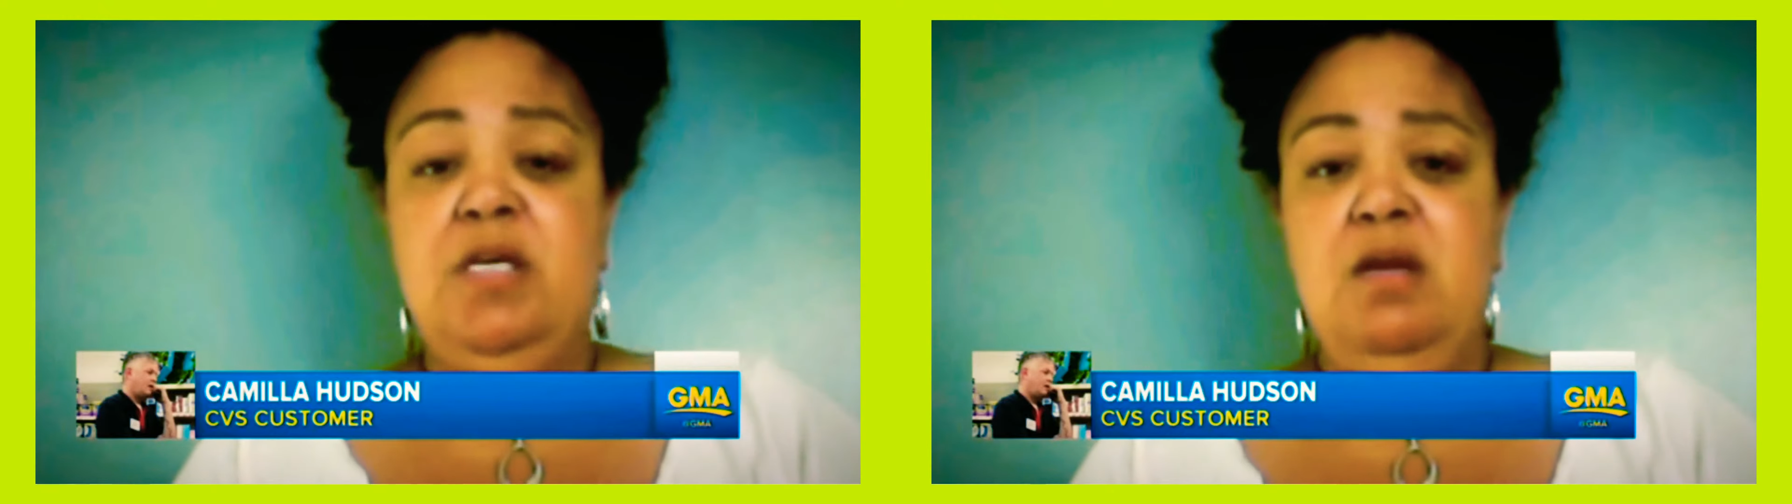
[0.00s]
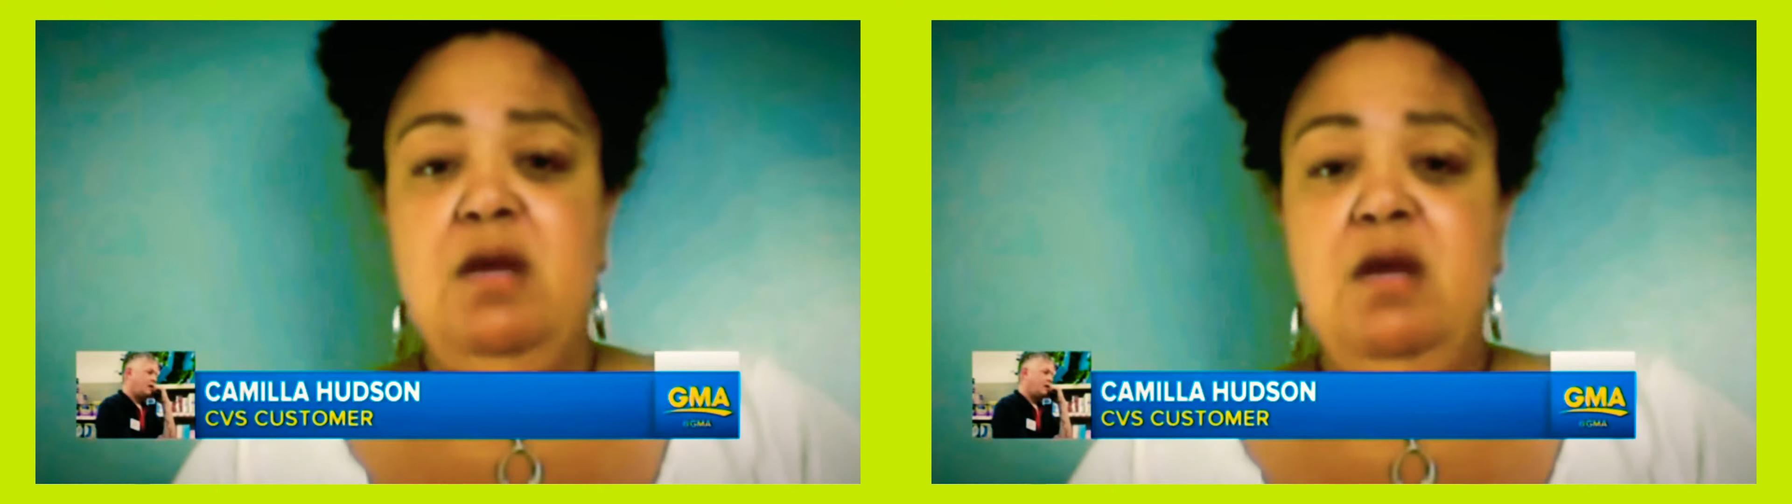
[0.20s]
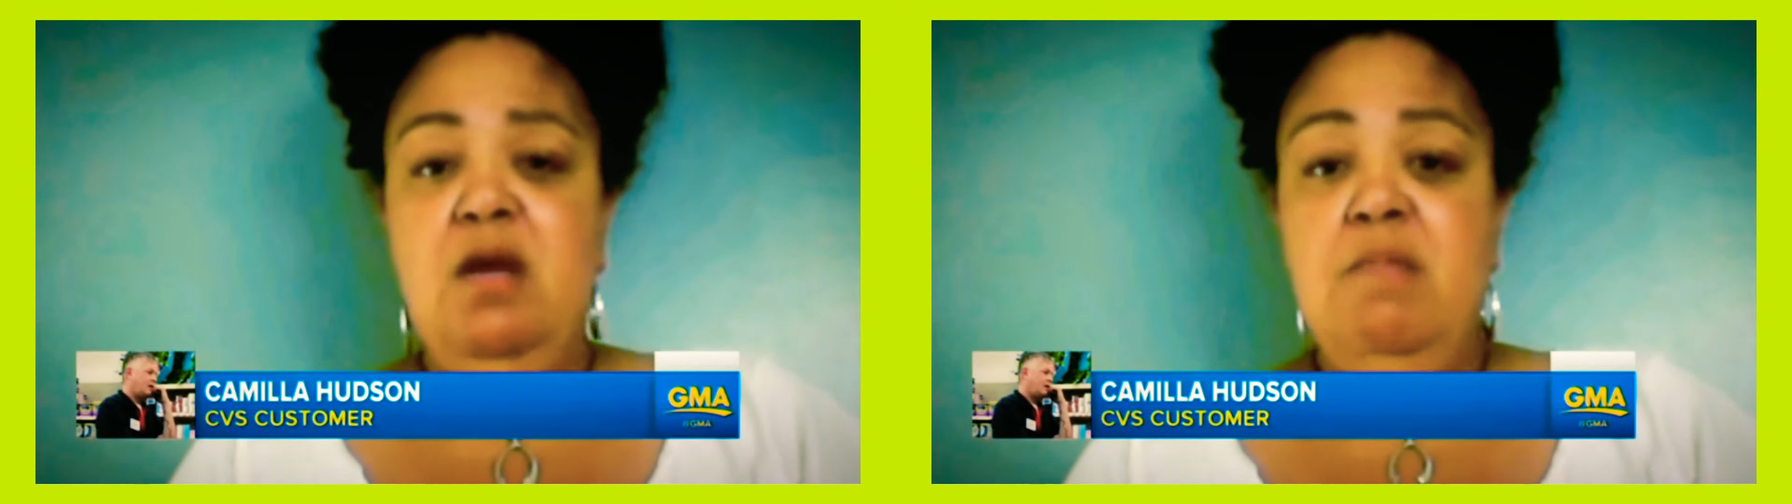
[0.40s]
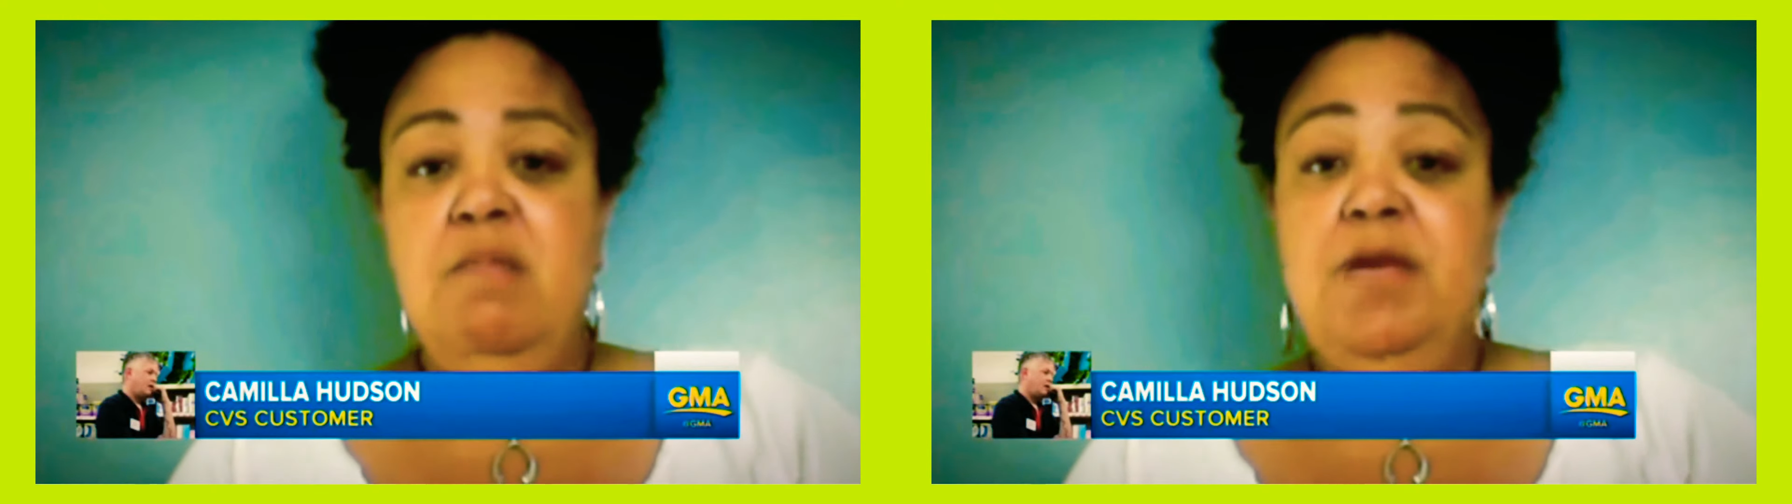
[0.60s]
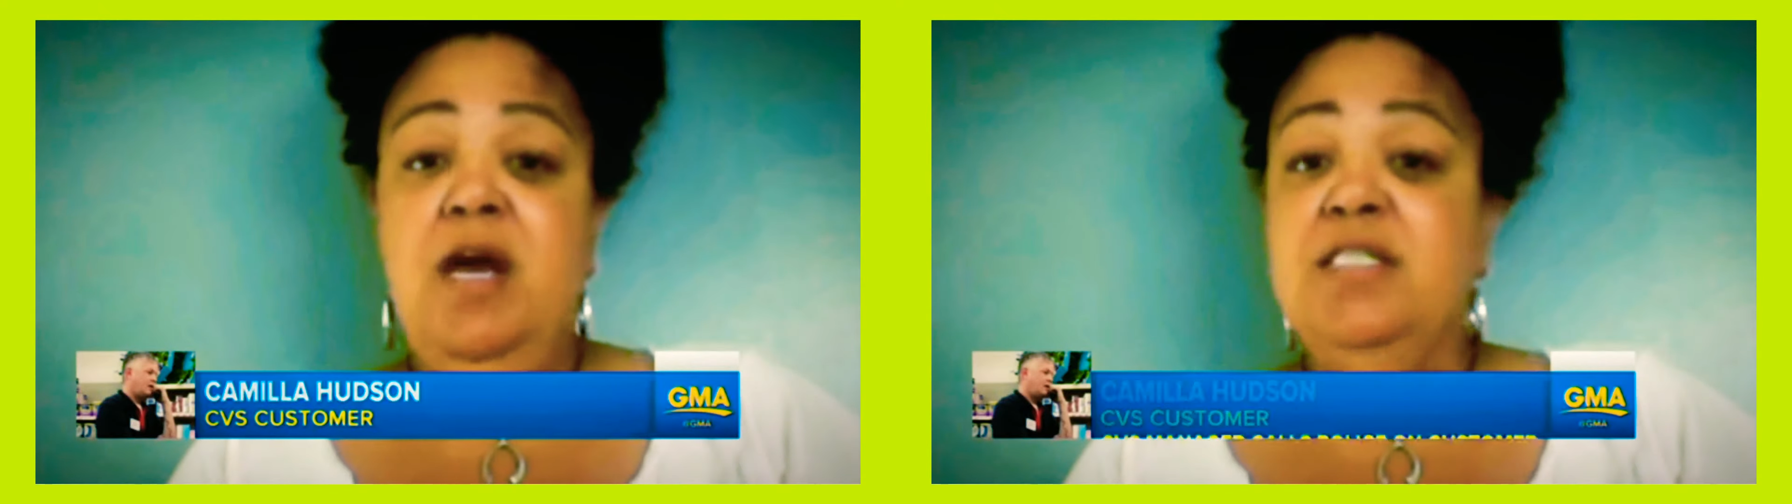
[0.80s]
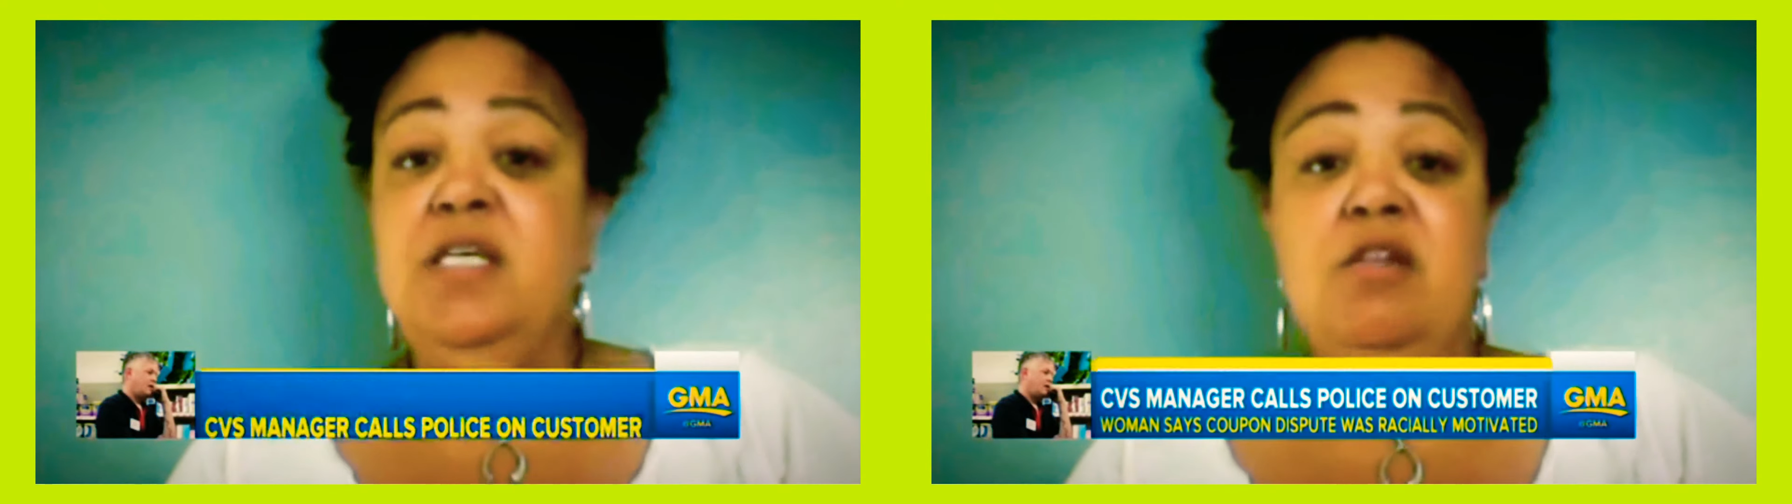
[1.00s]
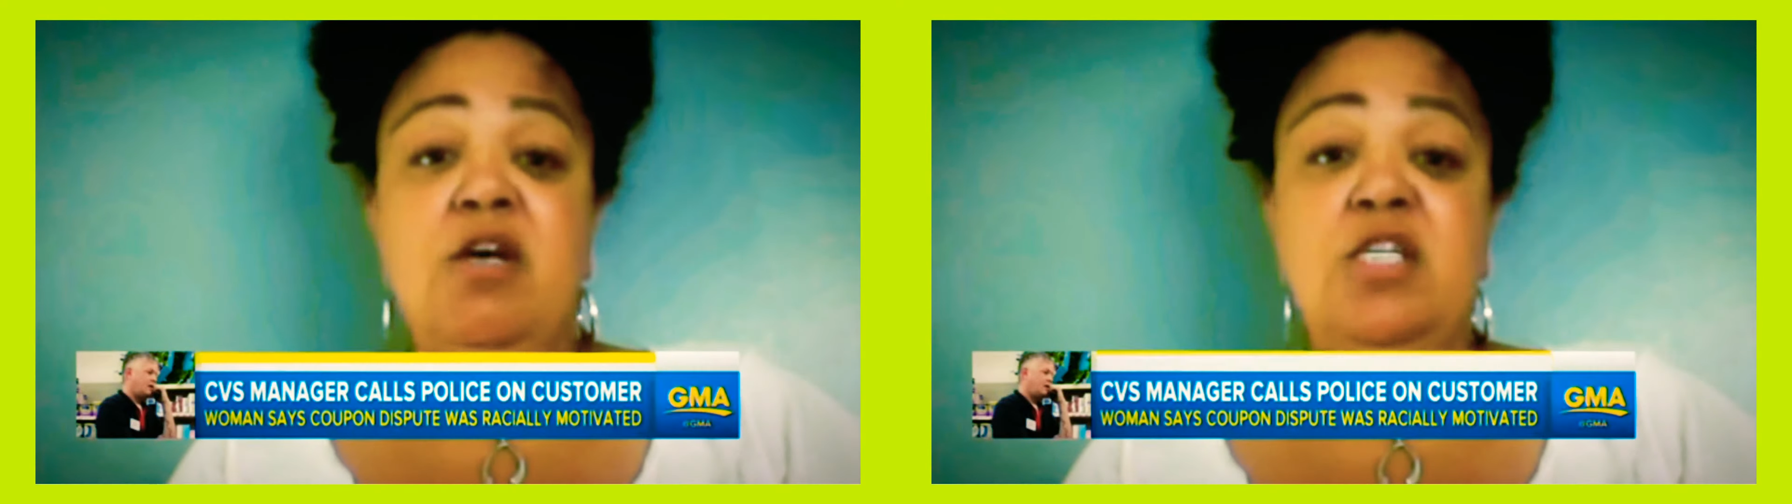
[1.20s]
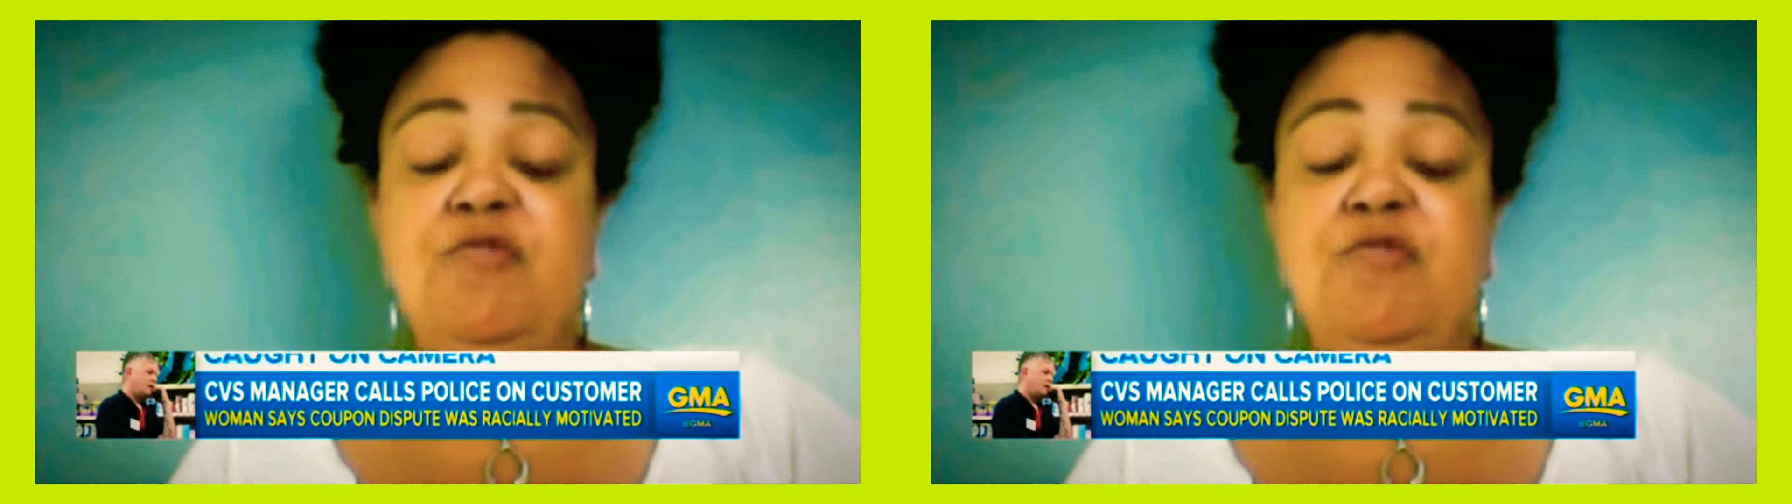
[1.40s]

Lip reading: it? Because it looks